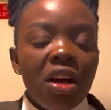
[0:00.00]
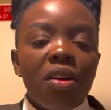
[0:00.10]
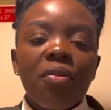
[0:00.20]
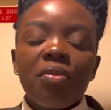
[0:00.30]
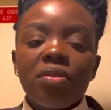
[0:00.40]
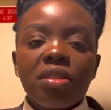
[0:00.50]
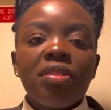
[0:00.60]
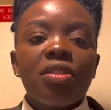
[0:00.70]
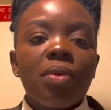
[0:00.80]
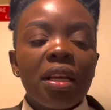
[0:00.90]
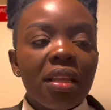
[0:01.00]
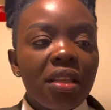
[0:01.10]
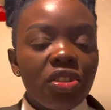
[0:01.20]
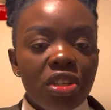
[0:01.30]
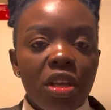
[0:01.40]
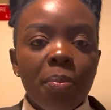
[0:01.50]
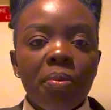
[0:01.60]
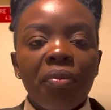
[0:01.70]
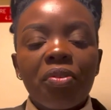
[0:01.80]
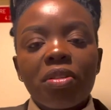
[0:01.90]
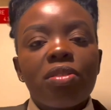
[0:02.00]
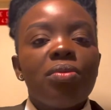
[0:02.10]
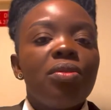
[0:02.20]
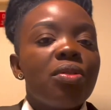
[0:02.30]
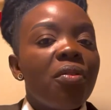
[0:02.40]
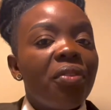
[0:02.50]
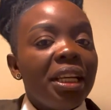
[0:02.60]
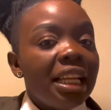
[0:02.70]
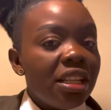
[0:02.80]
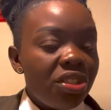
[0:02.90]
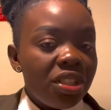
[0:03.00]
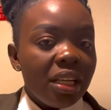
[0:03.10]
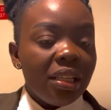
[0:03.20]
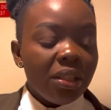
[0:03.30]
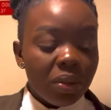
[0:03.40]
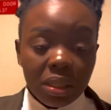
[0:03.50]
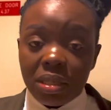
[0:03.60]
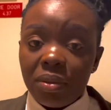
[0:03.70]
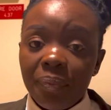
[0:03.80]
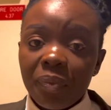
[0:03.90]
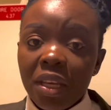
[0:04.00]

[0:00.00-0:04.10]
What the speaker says: Of course, you want to work in the ship, of course, to grow financially also.